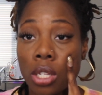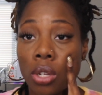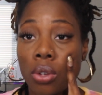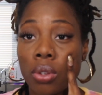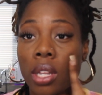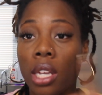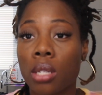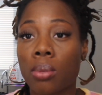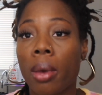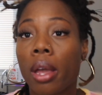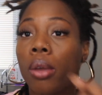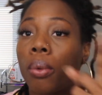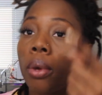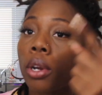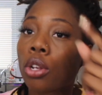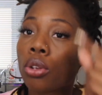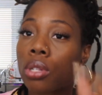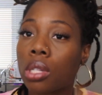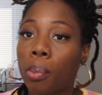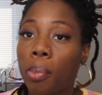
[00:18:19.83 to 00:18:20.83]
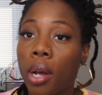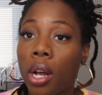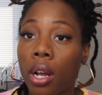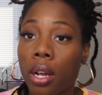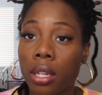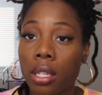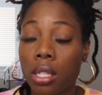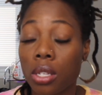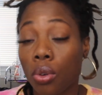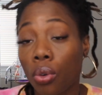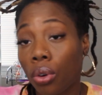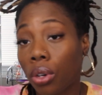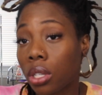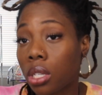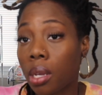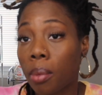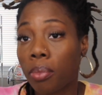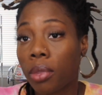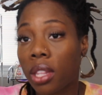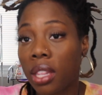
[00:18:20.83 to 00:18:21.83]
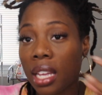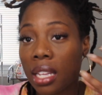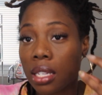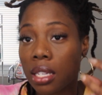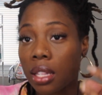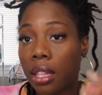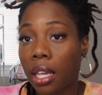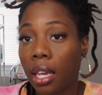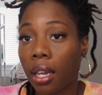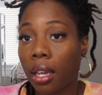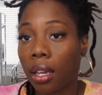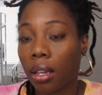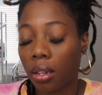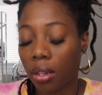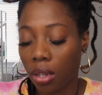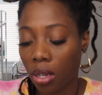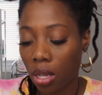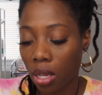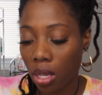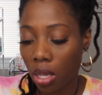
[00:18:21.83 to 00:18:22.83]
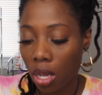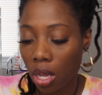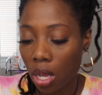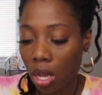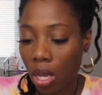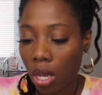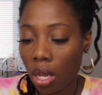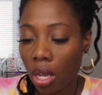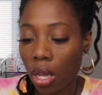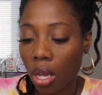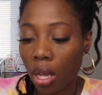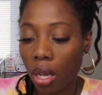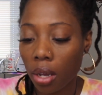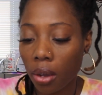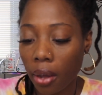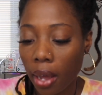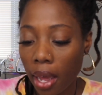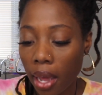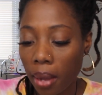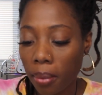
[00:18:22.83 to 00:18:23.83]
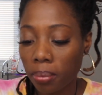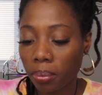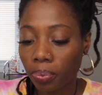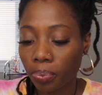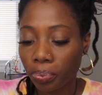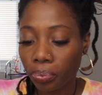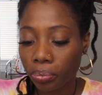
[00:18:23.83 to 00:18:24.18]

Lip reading: So that's why you want to use the Pond's or something that's thick. Okay.